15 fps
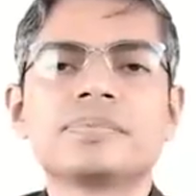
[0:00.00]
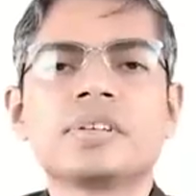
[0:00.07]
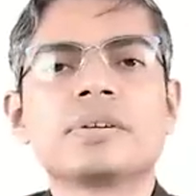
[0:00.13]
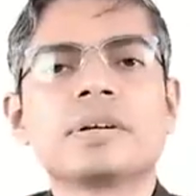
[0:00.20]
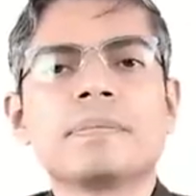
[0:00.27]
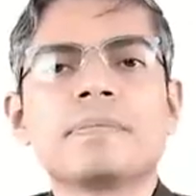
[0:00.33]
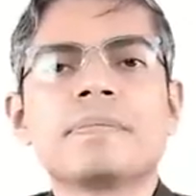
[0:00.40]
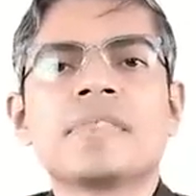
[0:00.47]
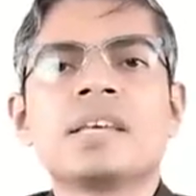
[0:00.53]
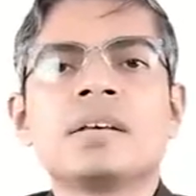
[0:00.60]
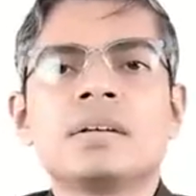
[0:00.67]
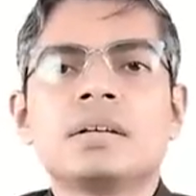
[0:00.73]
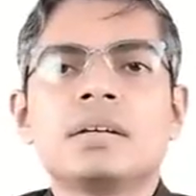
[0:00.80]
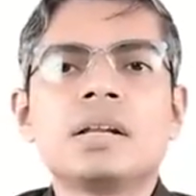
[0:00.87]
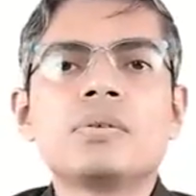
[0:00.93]
Okay,
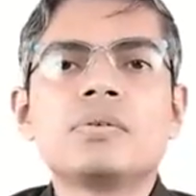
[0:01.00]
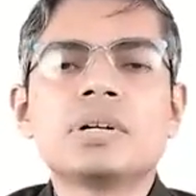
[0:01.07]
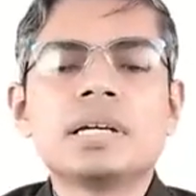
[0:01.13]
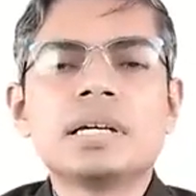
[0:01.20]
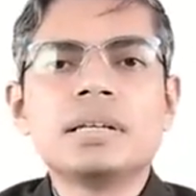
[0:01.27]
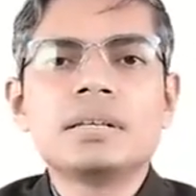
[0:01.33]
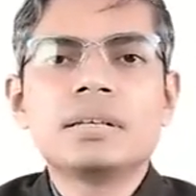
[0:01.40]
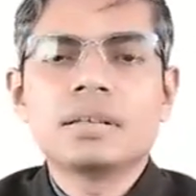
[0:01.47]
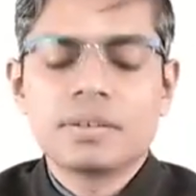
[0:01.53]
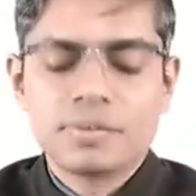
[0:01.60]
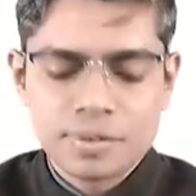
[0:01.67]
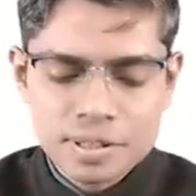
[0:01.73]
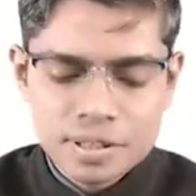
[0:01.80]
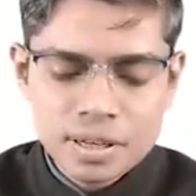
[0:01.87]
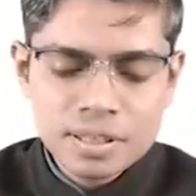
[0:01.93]
now in
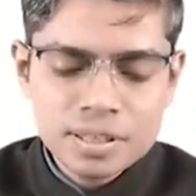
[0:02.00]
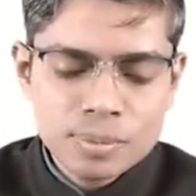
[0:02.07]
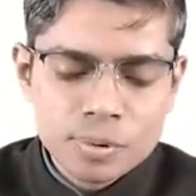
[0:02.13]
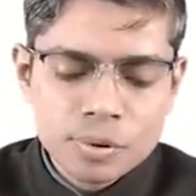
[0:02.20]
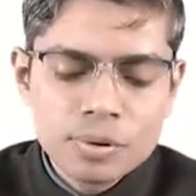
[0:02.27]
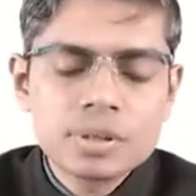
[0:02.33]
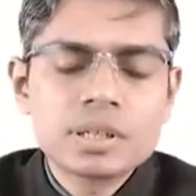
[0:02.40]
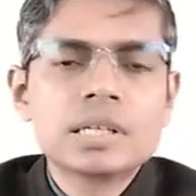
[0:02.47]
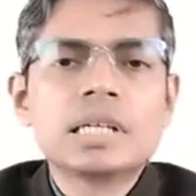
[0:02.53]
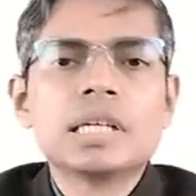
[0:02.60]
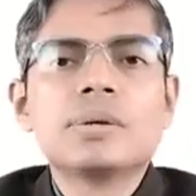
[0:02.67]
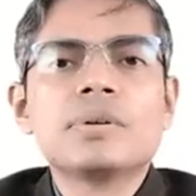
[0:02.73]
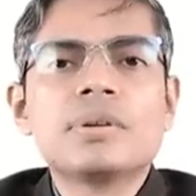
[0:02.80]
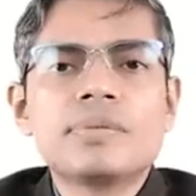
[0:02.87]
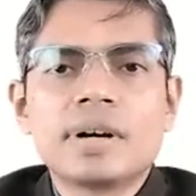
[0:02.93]
physiology book
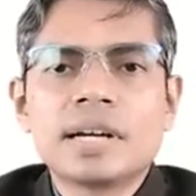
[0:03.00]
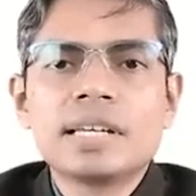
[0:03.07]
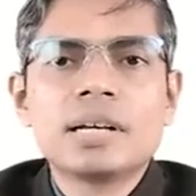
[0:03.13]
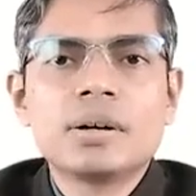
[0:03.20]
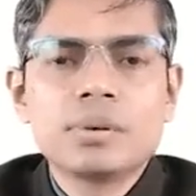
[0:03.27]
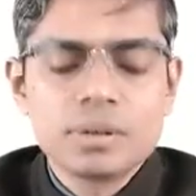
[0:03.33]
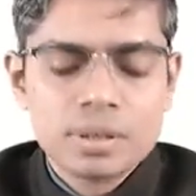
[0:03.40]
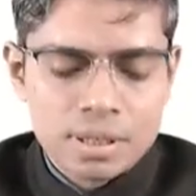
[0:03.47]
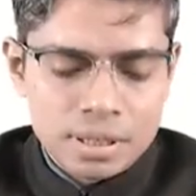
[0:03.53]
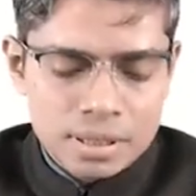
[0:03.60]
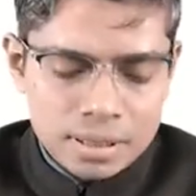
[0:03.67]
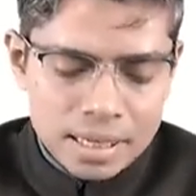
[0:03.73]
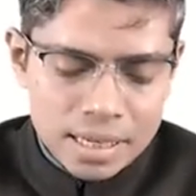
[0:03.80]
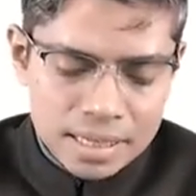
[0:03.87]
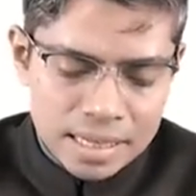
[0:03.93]
you will find out
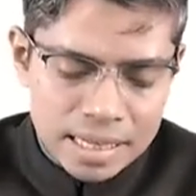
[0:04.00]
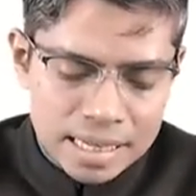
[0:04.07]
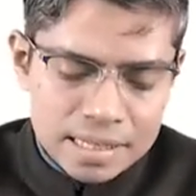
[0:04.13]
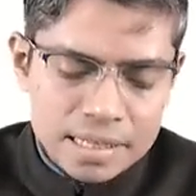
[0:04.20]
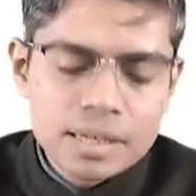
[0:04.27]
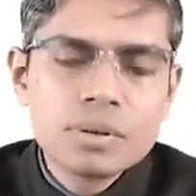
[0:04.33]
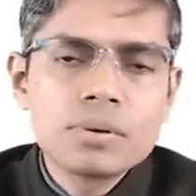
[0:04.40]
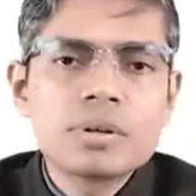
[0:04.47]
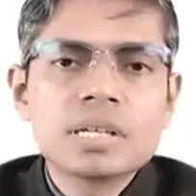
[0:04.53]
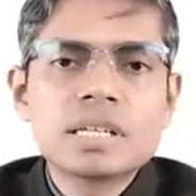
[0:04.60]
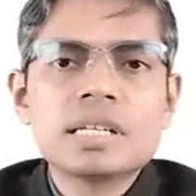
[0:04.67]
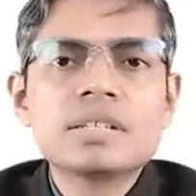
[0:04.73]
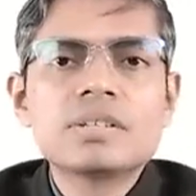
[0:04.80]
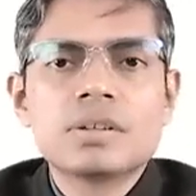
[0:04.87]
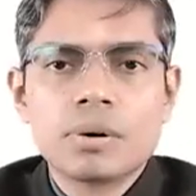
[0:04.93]
that SA
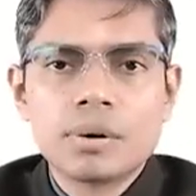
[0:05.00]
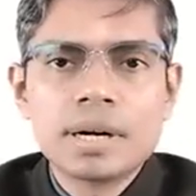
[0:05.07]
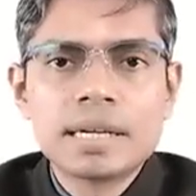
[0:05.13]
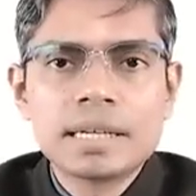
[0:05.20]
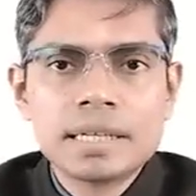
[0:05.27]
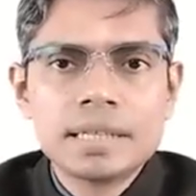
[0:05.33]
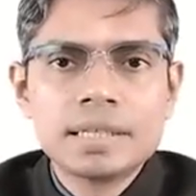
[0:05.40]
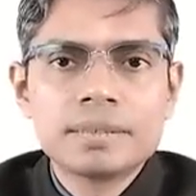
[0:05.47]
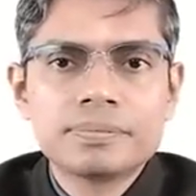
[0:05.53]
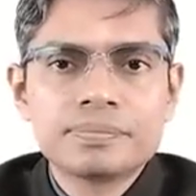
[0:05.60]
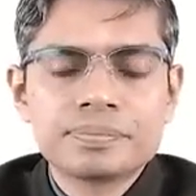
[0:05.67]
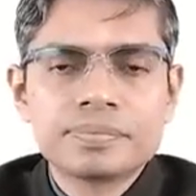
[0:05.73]
node is located